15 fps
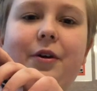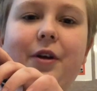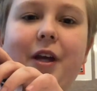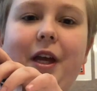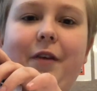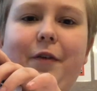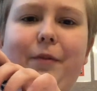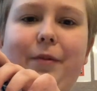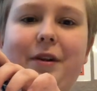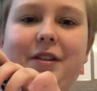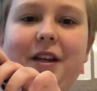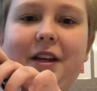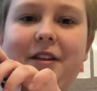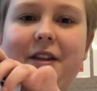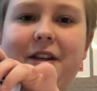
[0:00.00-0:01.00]
if you press
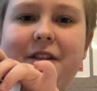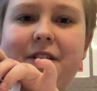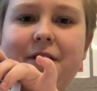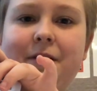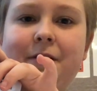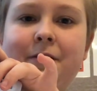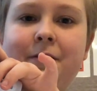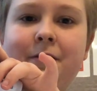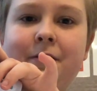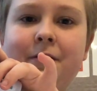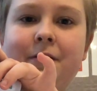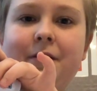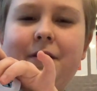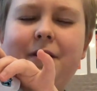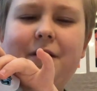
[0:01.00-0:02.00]
like this,
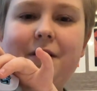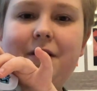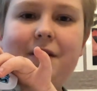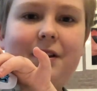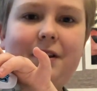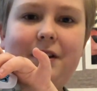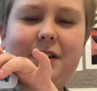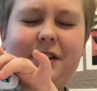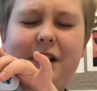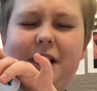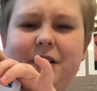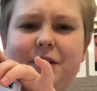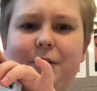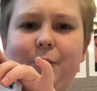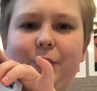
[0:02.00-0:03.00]
his
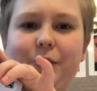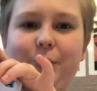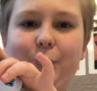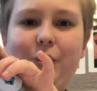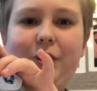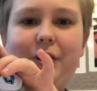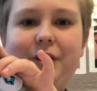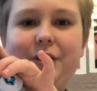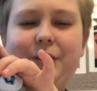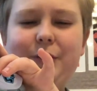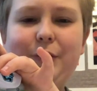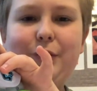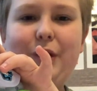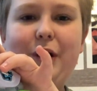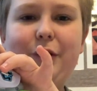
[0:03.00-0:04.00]
laser won't work, so
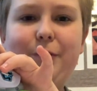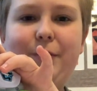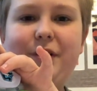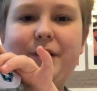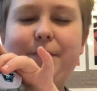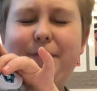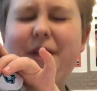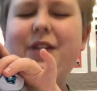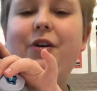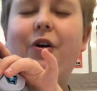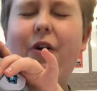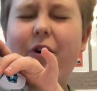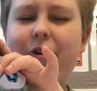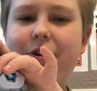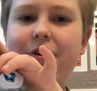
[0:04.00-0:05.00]
you have to press a bit
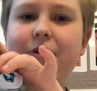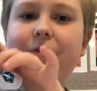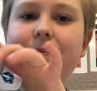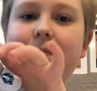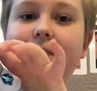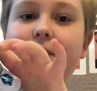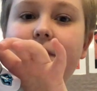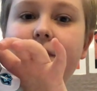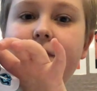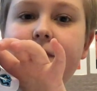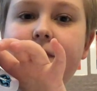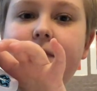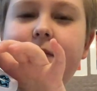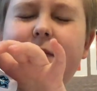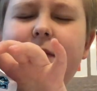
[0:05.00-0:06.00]
harder,
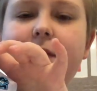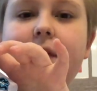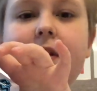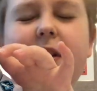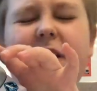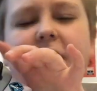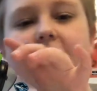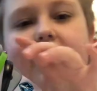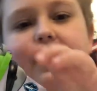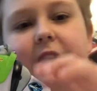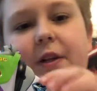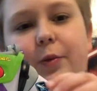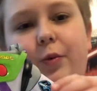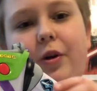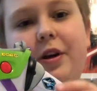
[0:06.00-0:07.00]
and
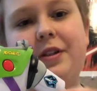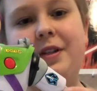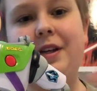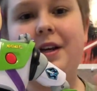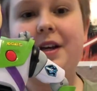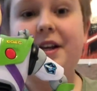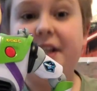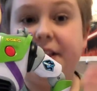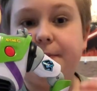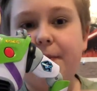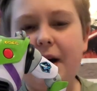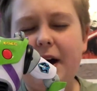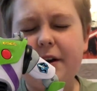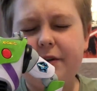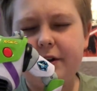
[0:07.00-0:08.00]
then it works. His
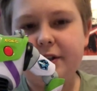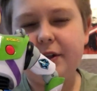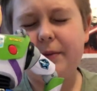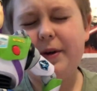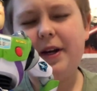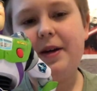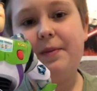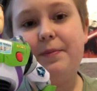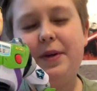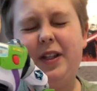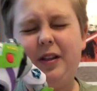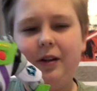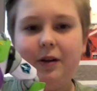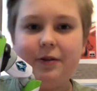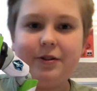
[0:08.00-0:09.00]
battery is a bit
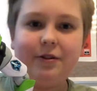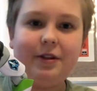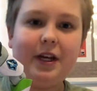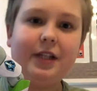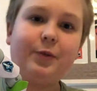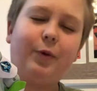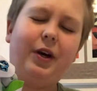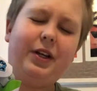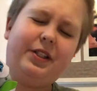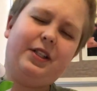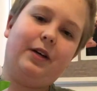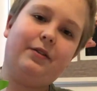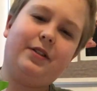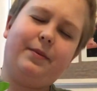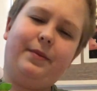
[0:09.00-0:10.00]
low, so that's why it
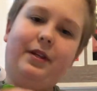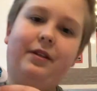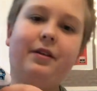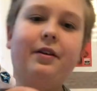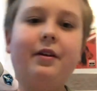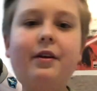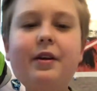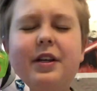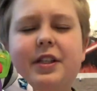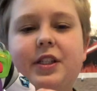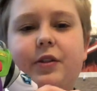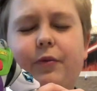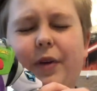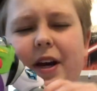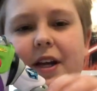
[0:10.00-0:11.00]
sounds a bit
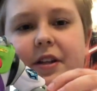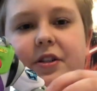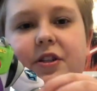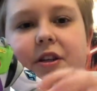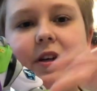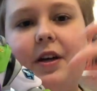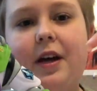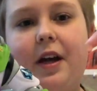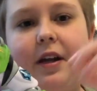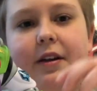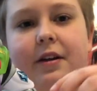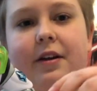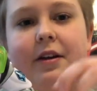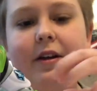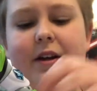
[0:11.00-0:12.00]
strange, and
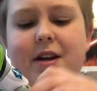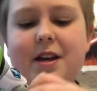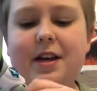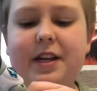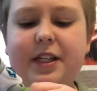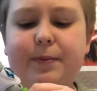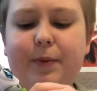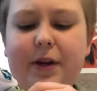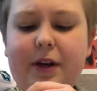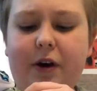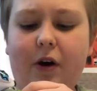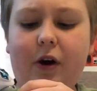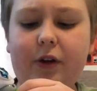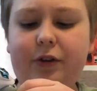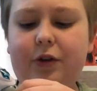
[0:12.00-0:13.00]
it is pretty
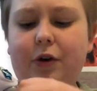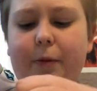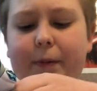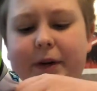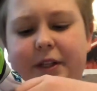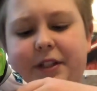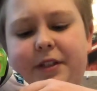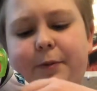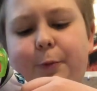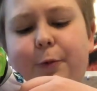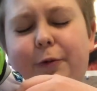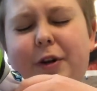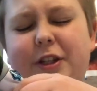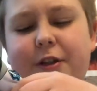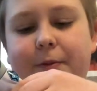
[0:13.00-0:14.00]
hard to open his
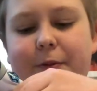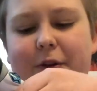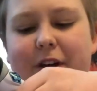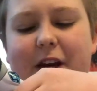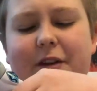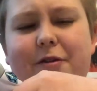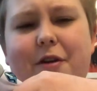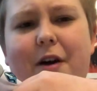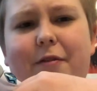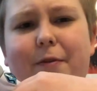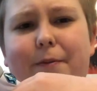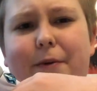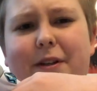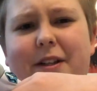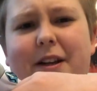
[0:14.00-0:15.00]
wrist communicator. You have to
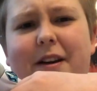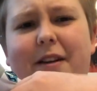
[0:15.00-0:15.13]
press.